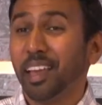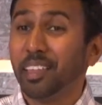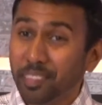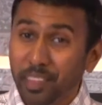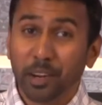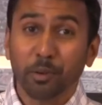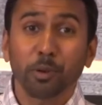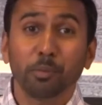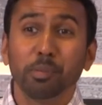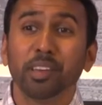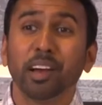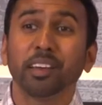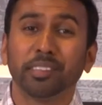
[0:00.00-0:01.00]
And there will
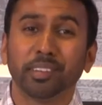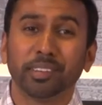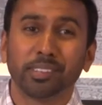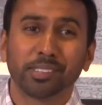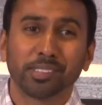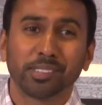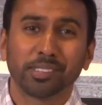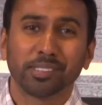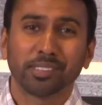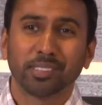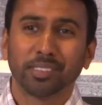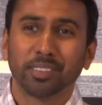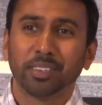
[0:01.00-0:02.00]
be others
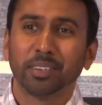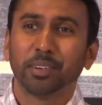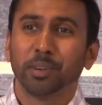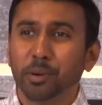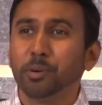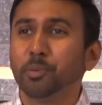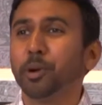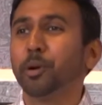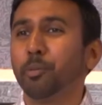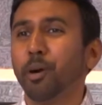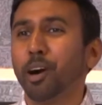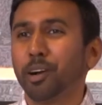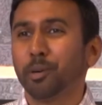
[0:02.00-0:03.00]
who will
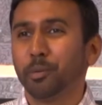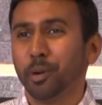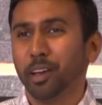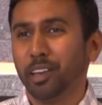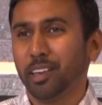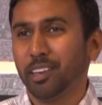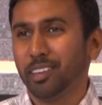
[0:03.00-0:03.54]
walk away.